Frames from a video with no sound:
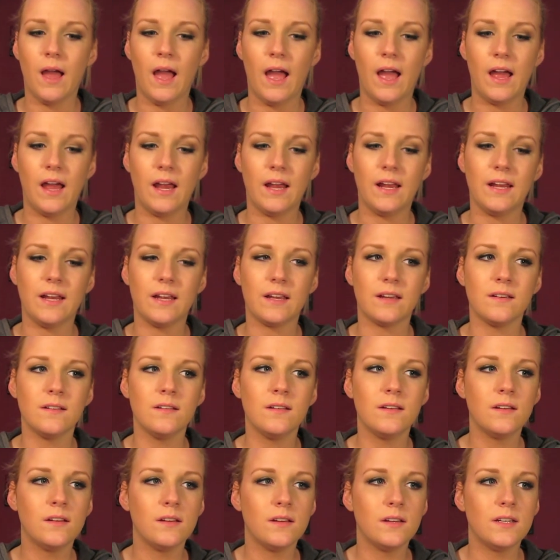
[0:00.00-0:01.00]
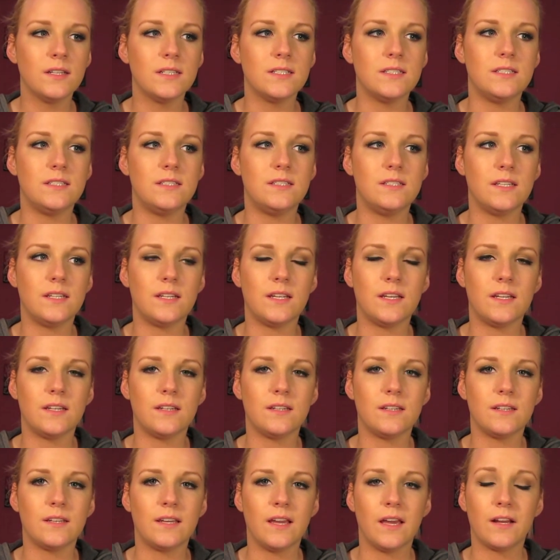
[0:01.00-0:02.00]
I
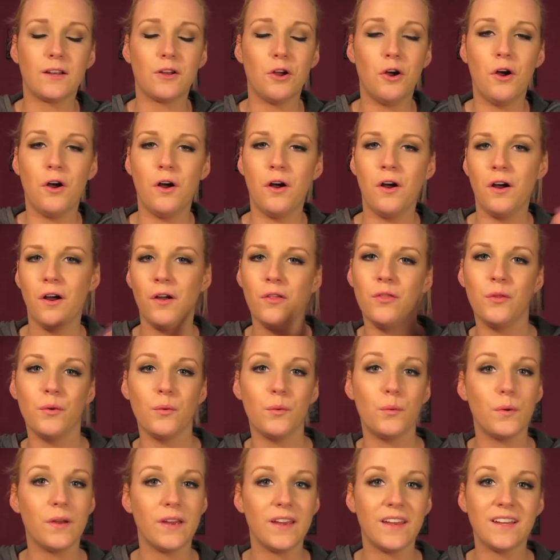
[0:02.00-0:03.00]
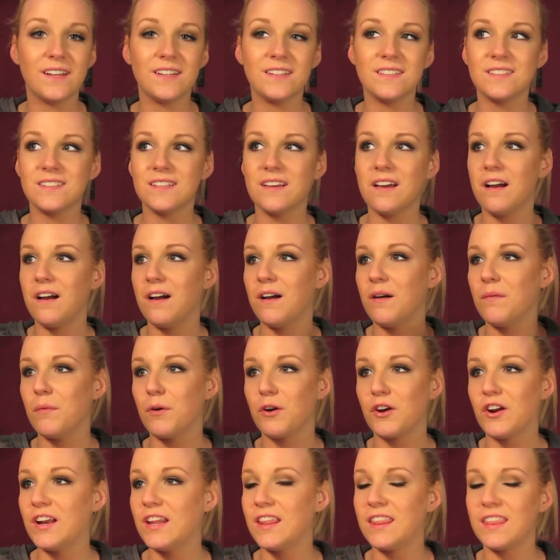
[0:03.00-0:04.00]
didn't get caught in the wind
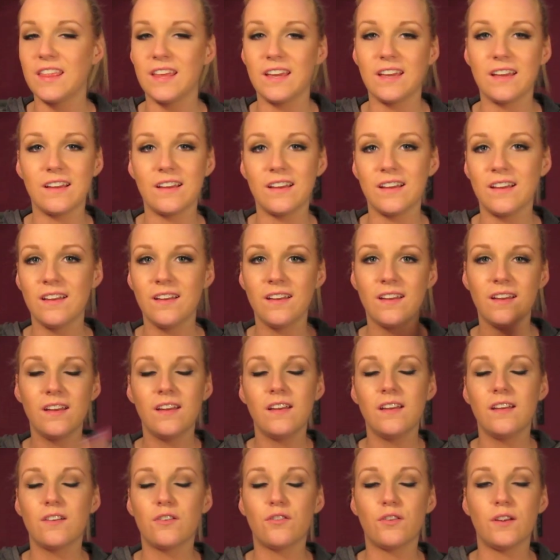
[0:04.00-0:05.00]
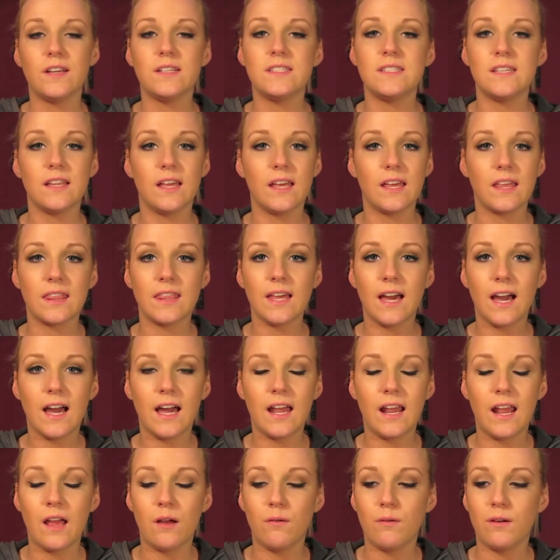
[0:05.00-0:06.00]
or anything crazy like
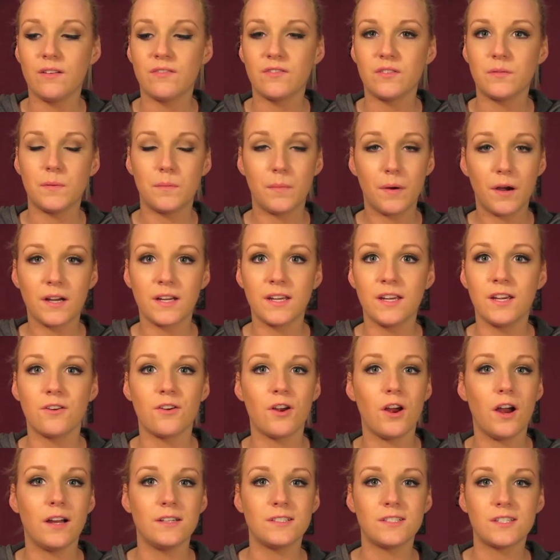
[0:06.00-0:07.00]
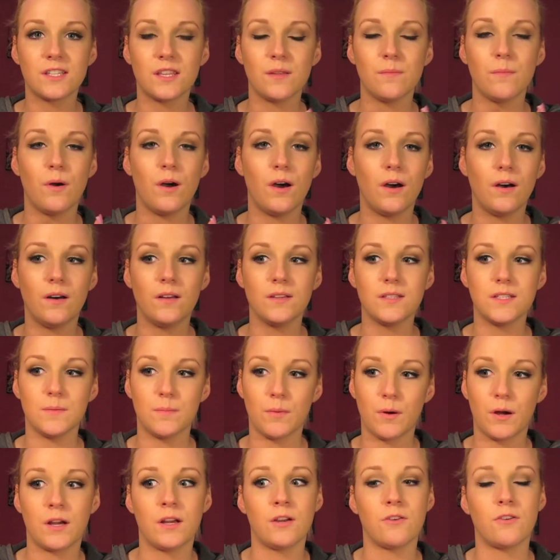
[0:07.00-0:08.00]
that. I went from a parking garage to the mall, to the
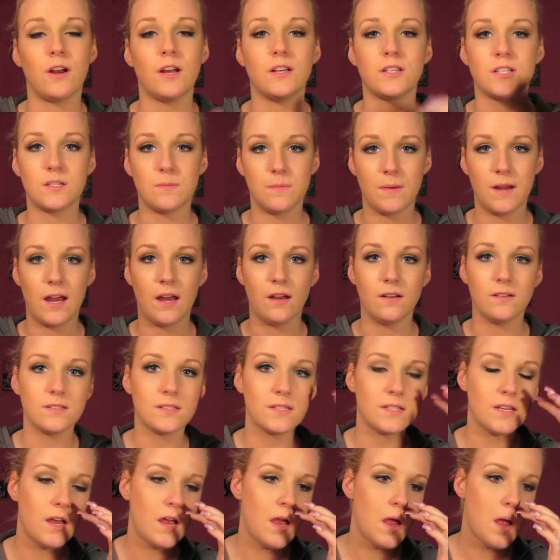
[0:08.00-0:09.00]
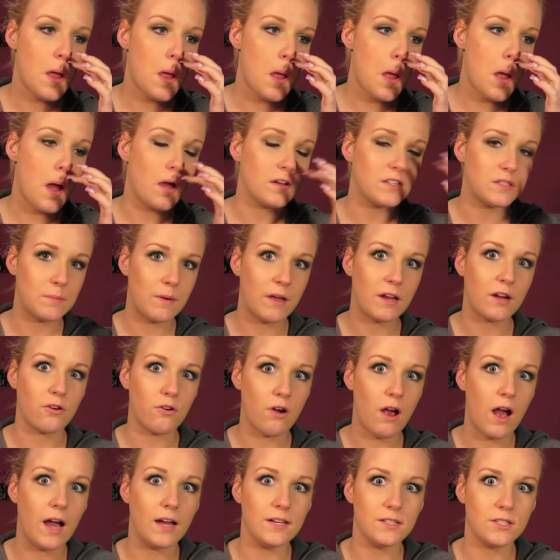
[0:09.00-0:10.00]
parking garage to my house, to my
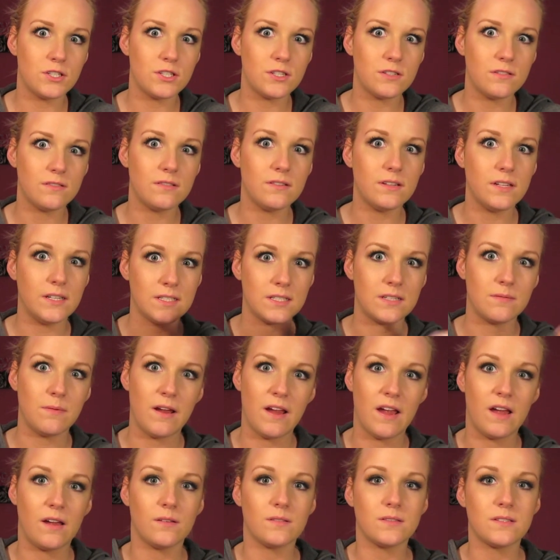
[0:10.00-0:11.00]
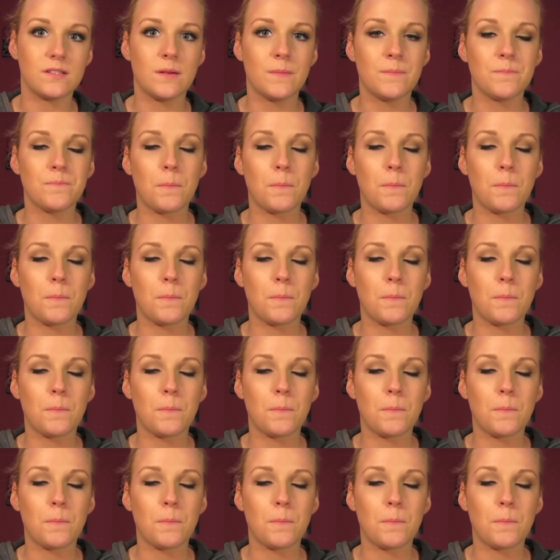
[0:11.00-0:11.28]
garage, into my house.